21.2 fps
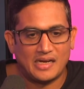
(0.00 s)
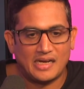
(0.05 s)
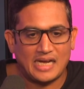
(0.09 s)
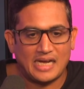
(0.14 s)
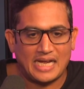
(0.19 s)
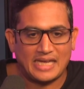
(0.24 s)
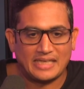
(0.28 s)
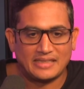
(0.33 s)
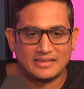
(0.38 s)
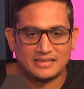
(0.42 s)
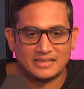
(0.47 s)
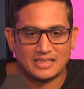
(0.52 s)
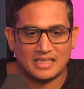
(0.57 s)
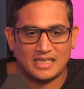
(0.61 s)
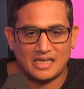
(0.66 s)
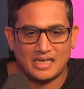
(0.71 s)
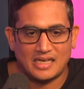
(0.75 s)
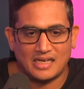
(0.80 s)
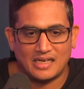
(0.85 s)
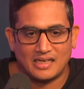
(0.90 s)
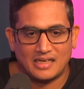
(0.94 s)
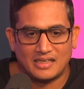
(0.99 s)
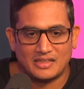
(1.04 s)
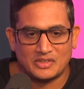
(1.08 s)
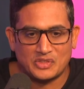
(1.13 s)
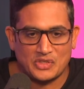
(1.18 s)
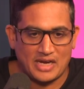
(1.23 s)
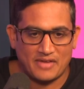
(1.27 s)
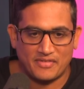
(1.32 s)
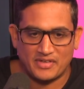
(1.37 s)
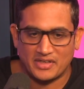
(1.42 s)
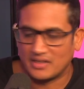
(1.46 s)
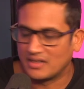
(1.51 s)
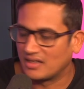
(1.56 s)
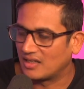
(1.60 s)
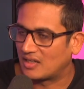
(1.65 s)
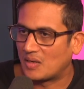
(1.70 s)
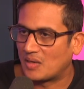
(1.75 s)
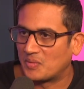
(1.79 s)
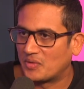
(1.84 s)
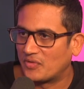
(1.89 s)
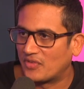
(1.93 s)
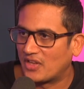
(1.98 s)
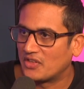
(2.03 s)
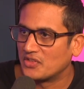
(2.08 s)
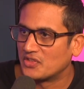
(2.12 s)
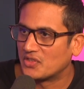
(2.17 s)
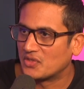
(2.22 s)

And do you have a couple of others as